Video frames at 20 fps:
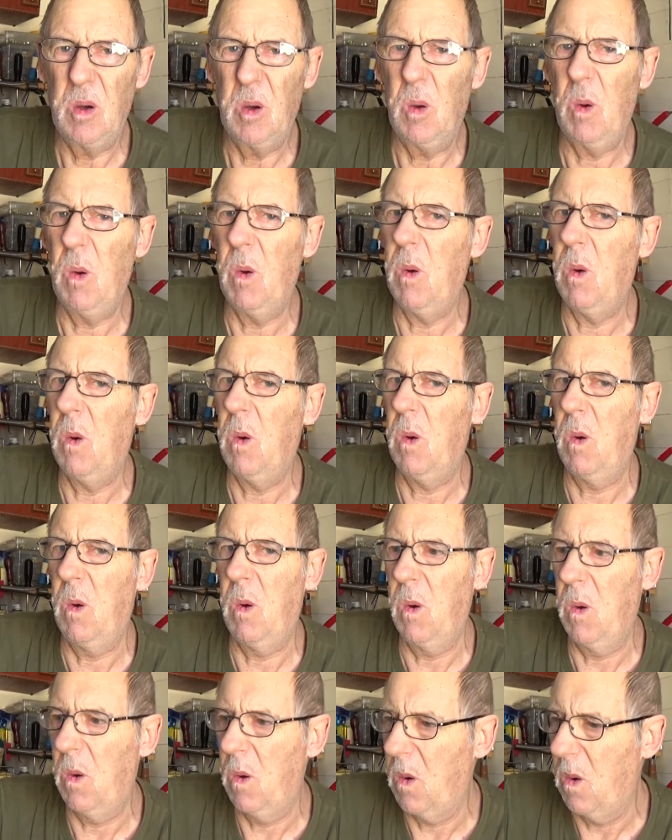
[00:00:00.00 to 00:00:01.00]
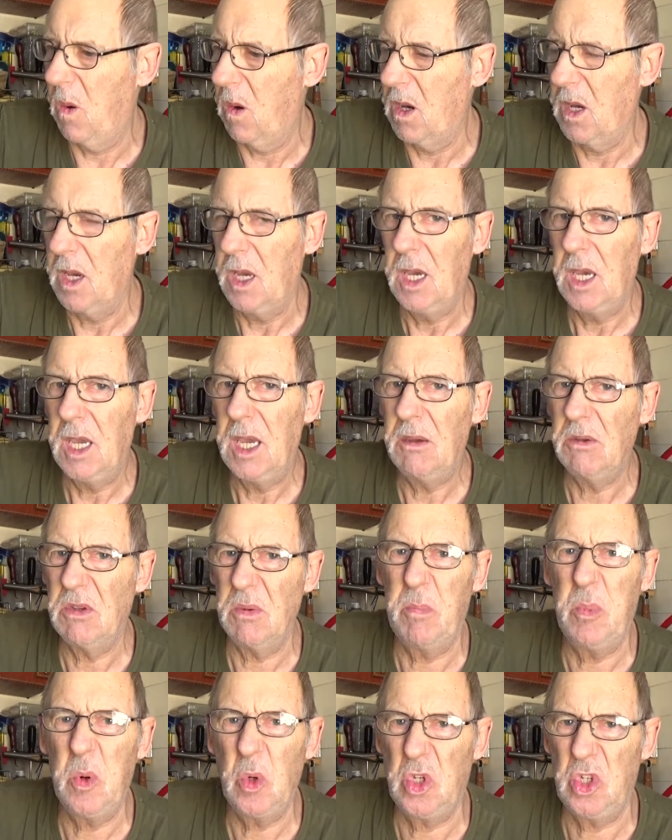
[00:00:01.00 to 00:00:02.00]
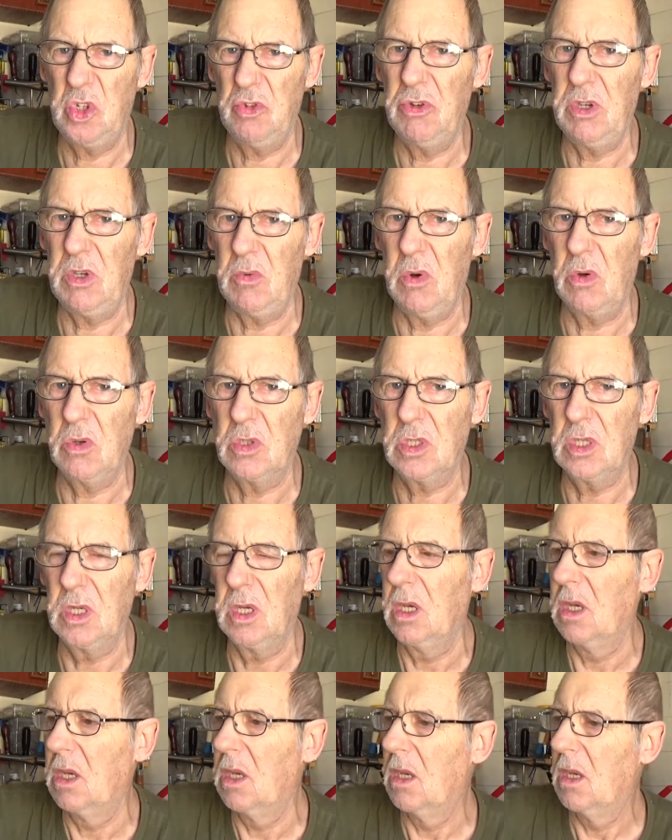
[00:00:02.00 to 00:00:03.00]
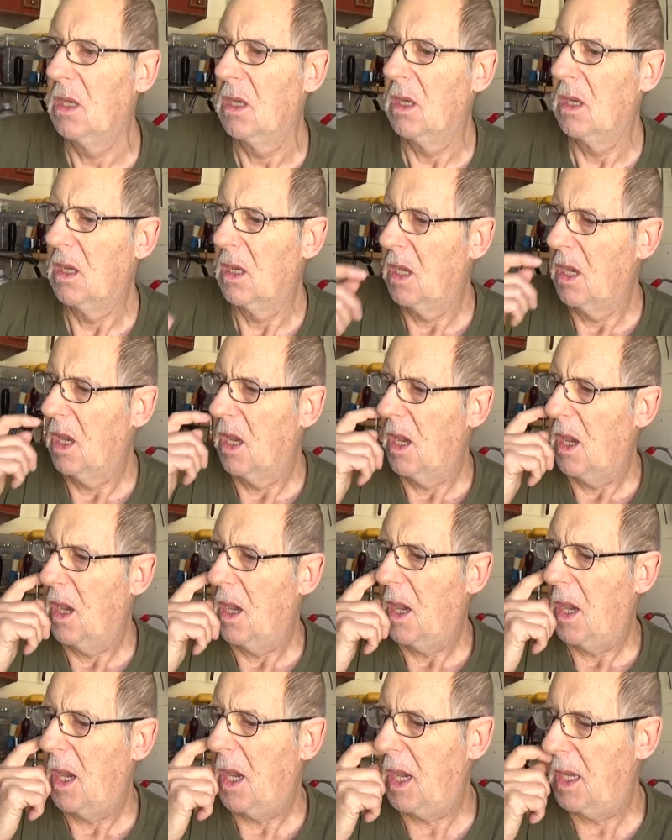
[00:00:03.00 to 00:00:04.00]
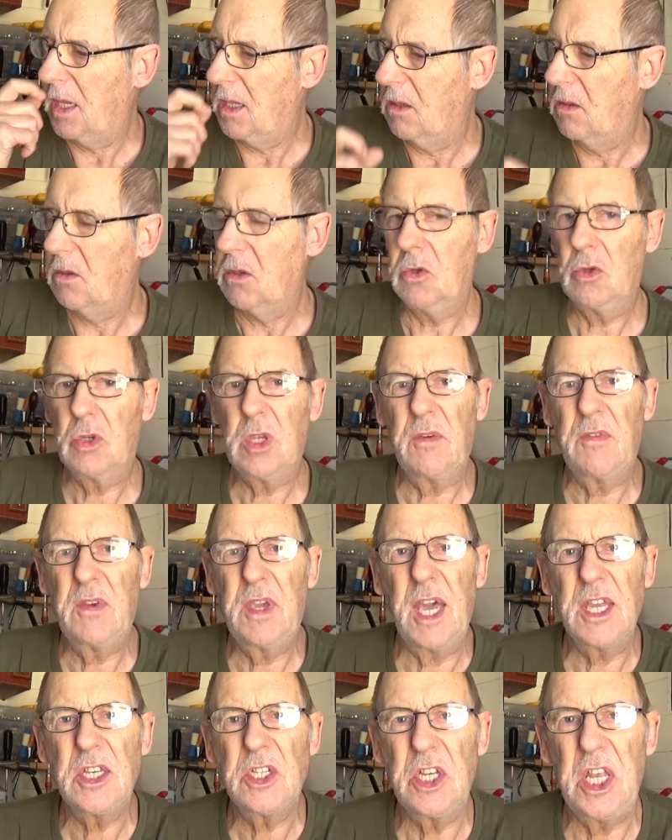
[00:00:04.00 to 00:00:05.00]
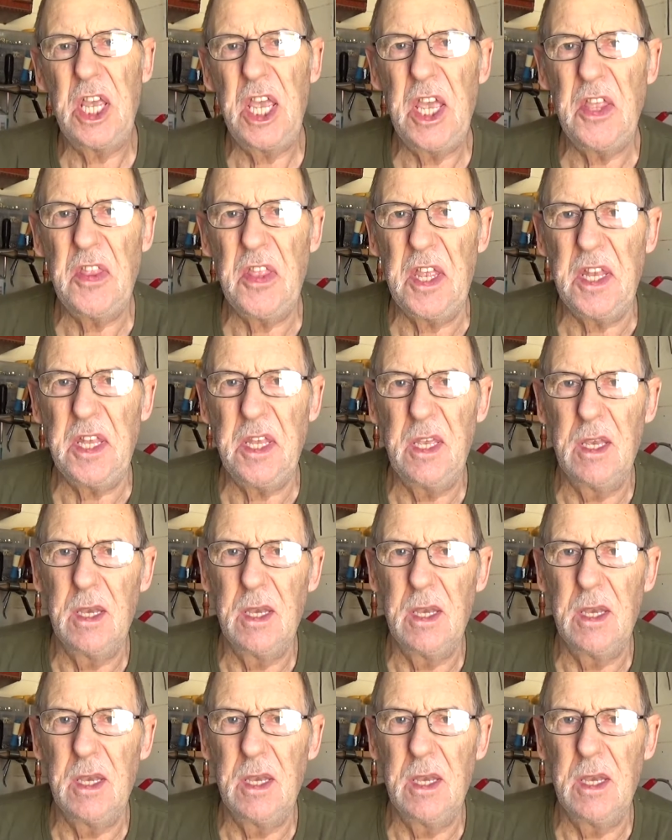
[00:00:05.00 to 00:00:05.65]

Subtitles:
Oh, he was a butcher, he was, and he used to have gas in here then.